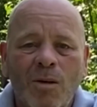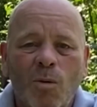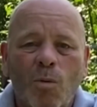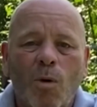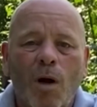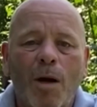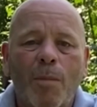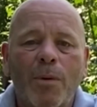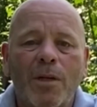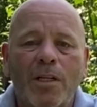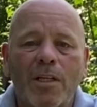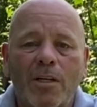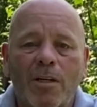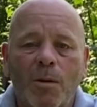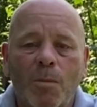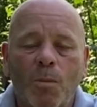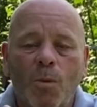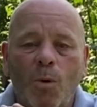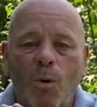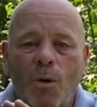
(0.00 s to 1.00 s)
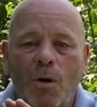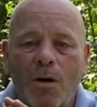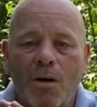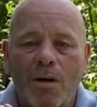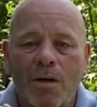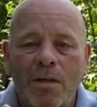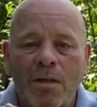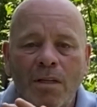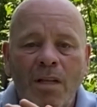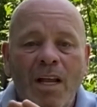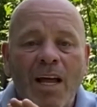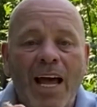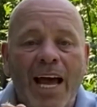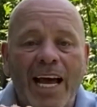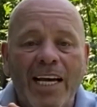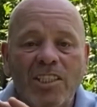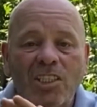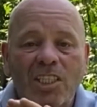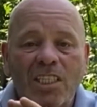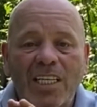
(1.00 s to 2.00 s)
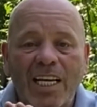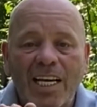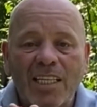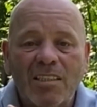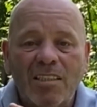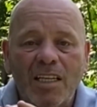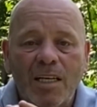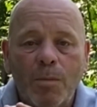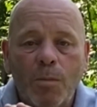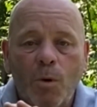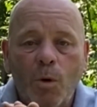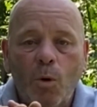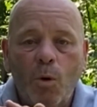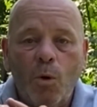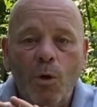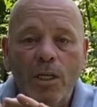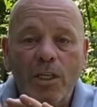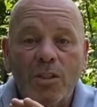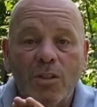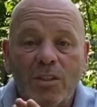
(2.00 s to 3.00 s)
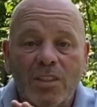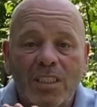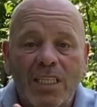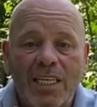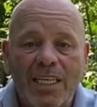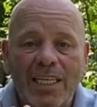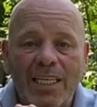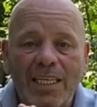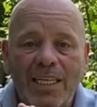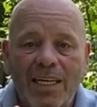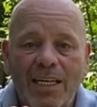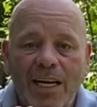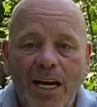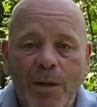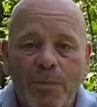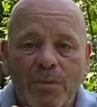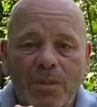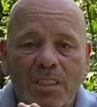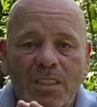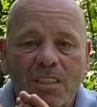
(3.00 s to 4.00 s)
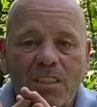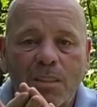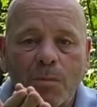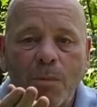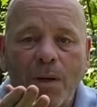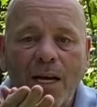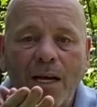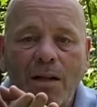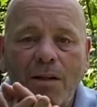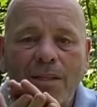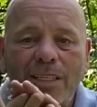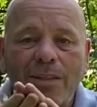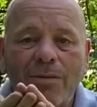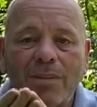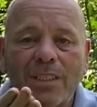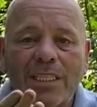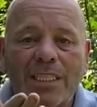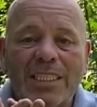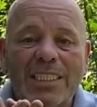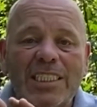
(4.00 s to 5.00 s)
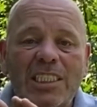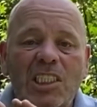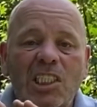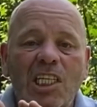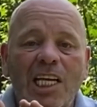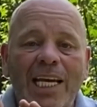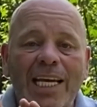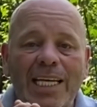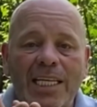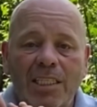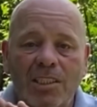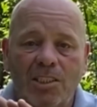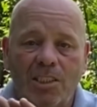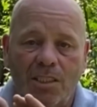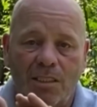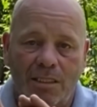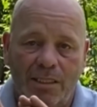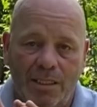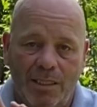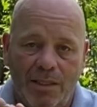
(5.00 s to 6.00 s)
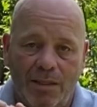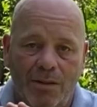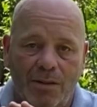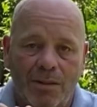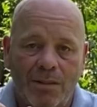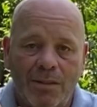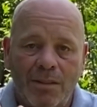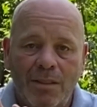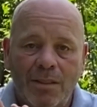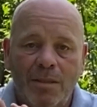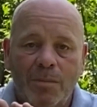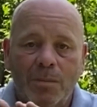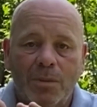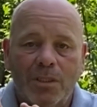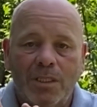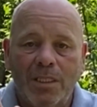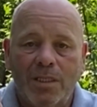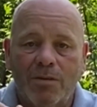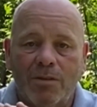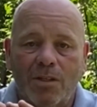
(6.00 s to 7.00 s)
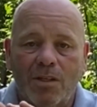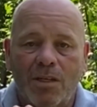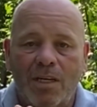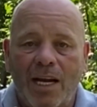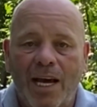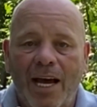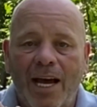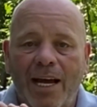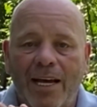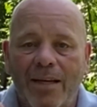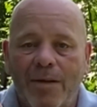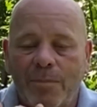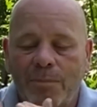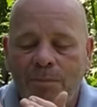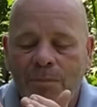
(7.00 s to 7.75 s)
Rub a little more. As you get them oils heated up, the smell even can change a little, believe it or not,